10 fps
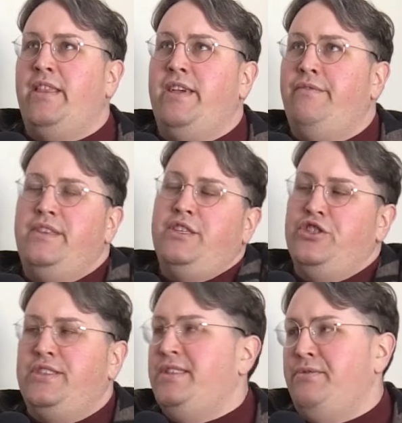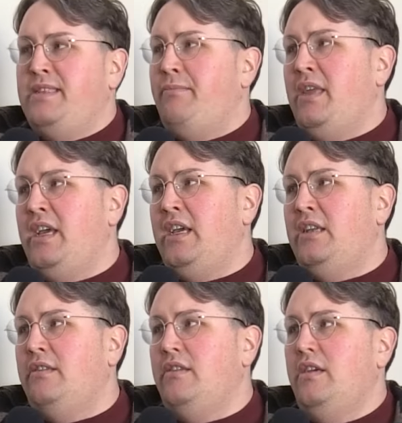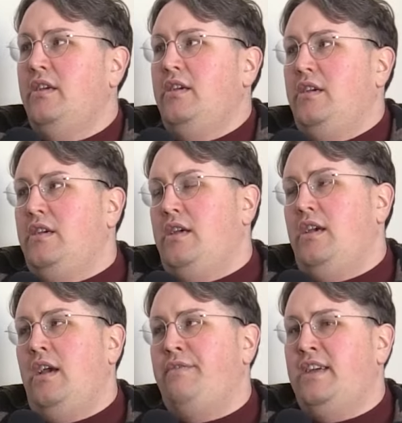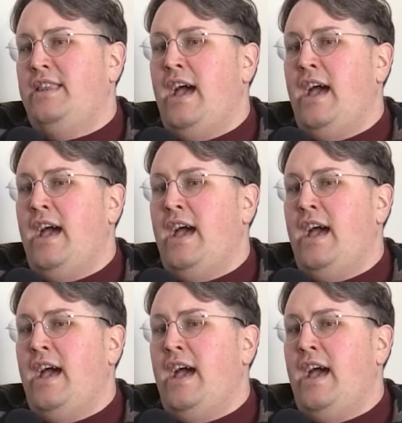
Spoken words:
lived to just do something. And I've done